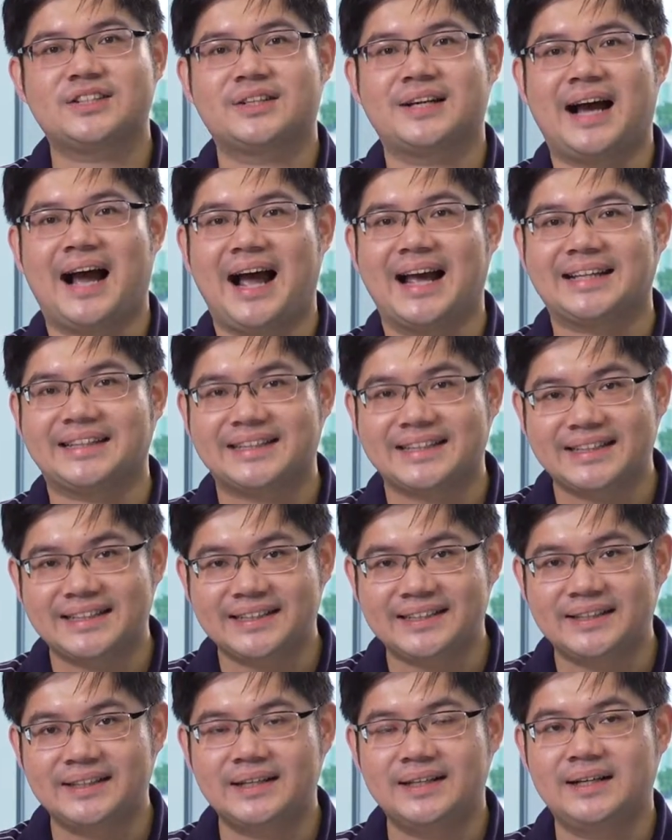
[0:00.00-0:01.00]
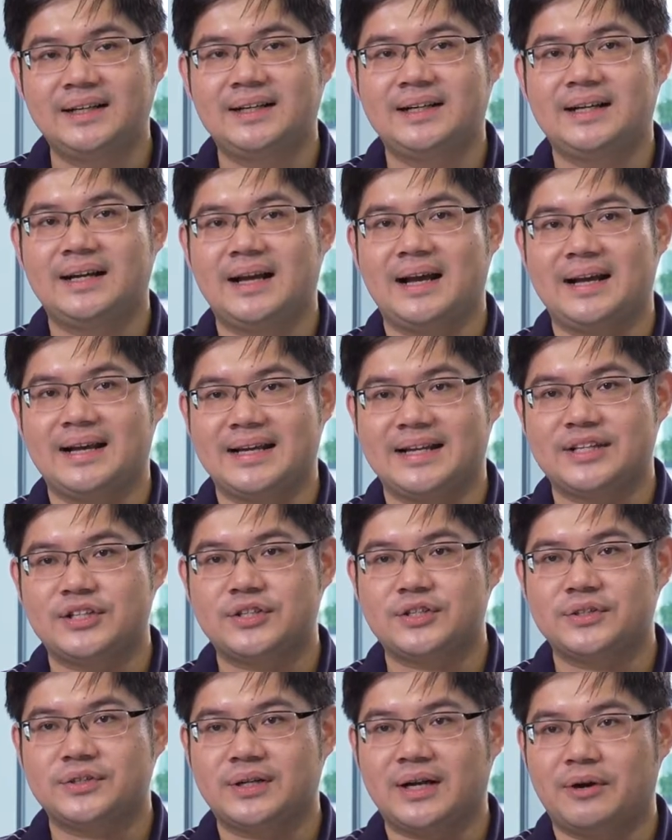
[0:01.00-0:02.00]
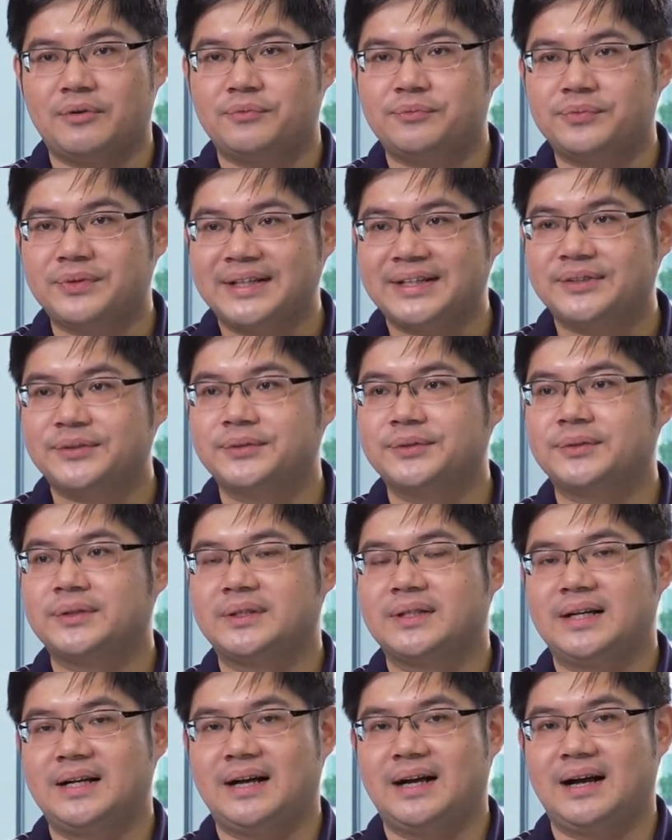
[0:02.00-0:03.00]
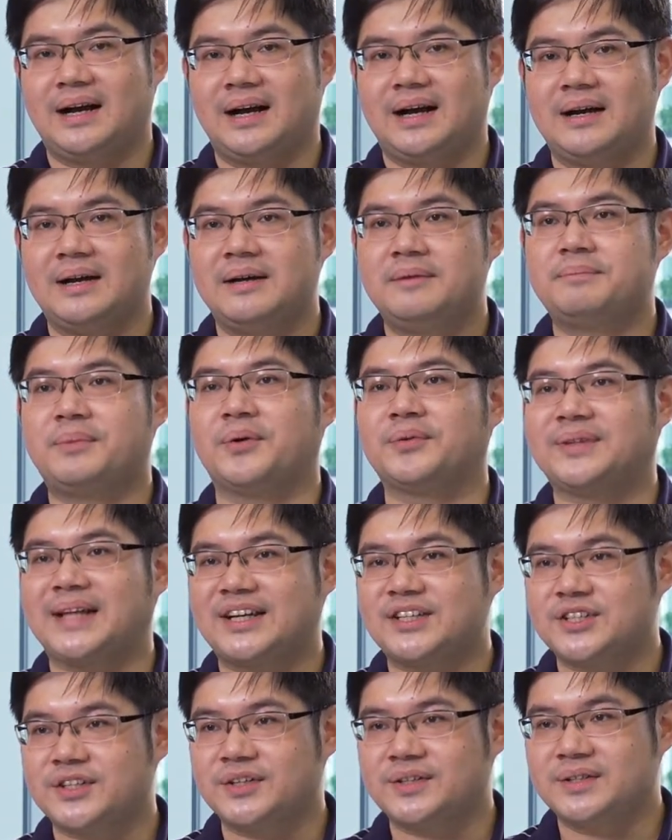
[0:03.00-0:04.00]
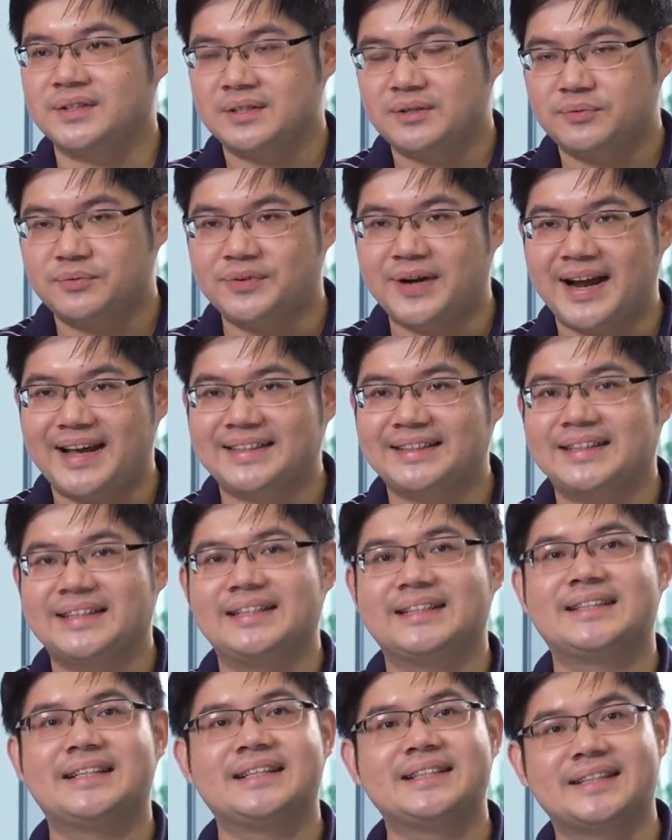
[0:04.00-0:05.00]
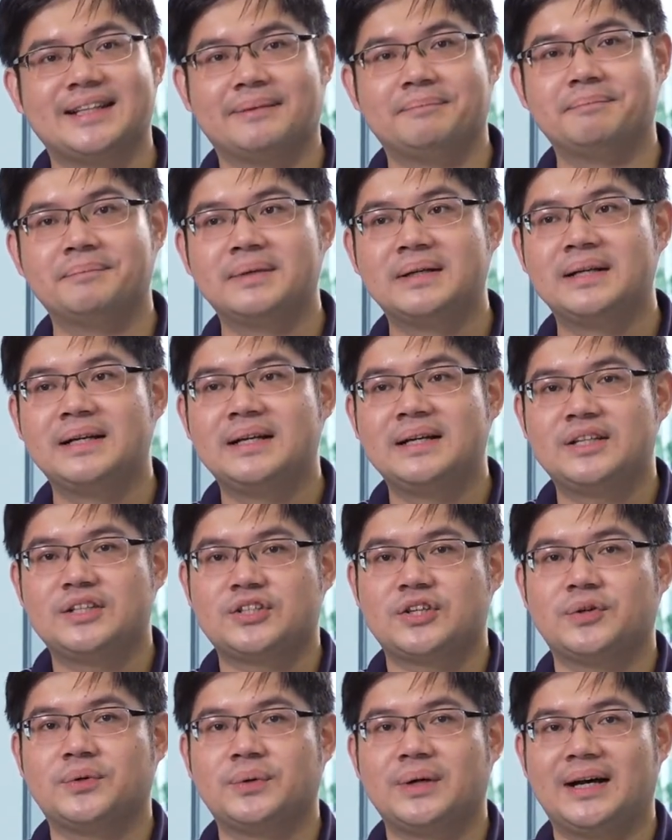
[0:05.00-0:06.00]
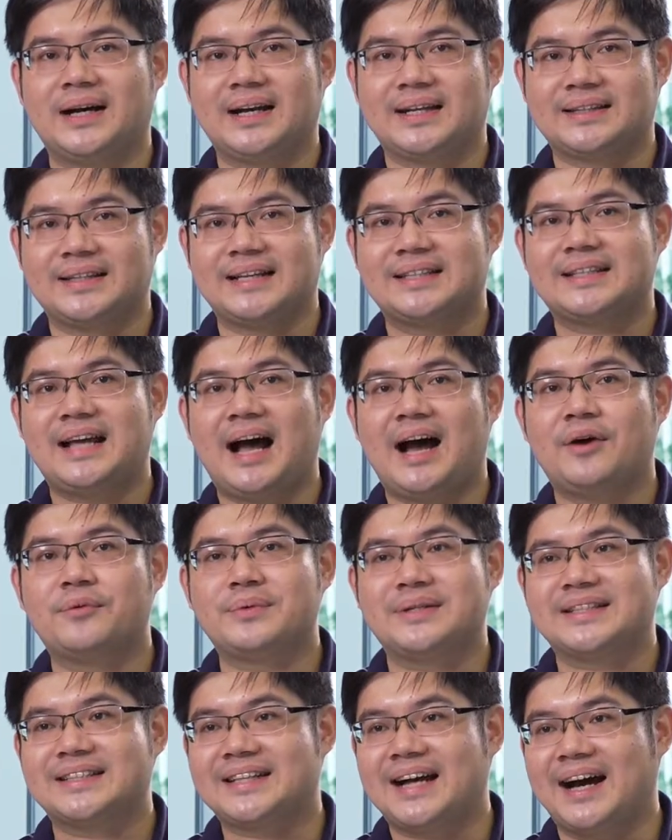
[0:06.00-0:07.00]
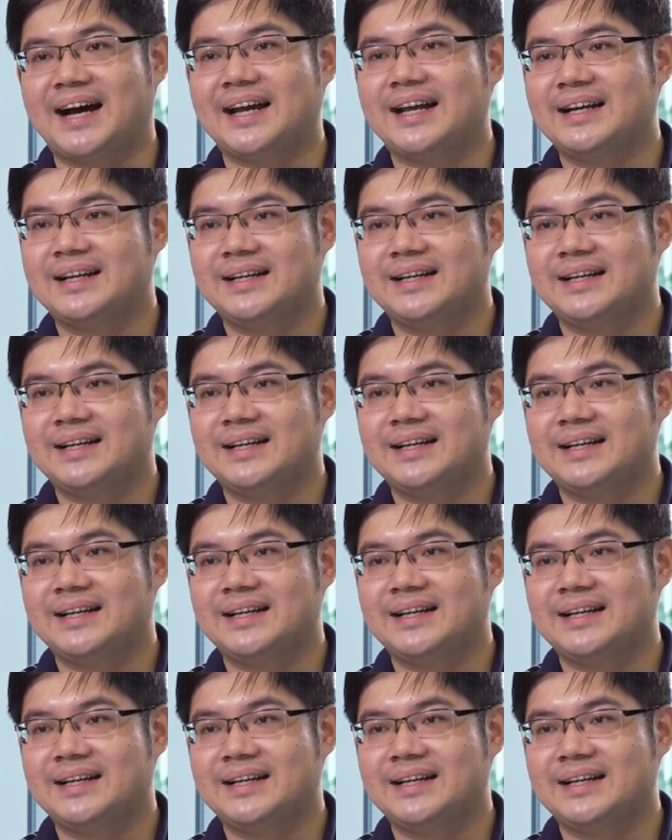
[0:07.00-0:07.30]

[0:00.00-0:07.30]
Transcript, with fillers: the idea uh, into a real uh, production ready system. So uh, that's how we start.